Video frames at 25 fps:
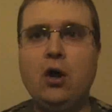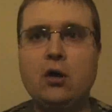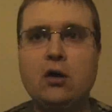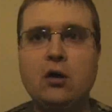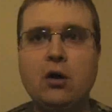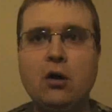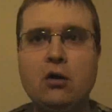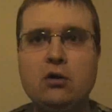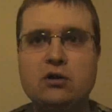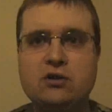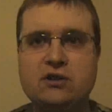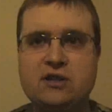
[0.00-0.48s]

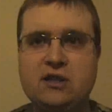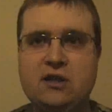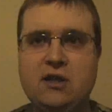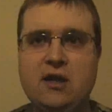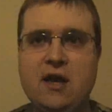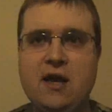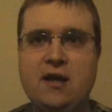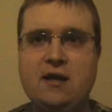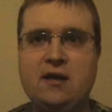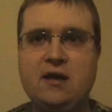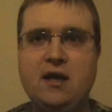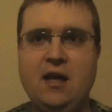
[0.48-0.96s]
calls in
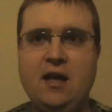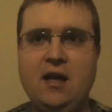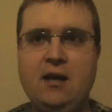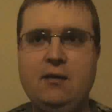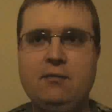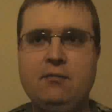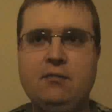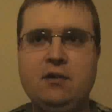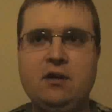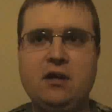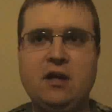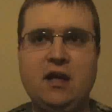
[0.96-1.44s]
that
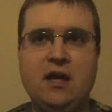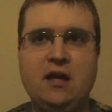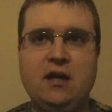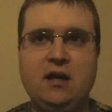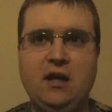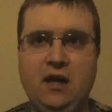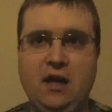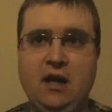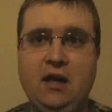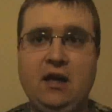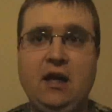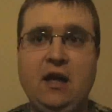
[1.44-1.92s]
game
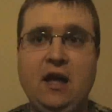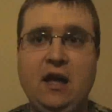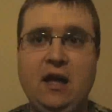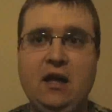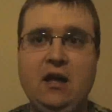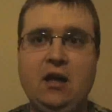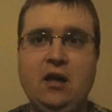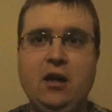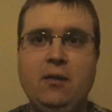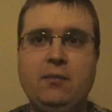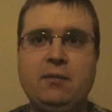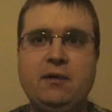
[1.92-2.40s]
that ended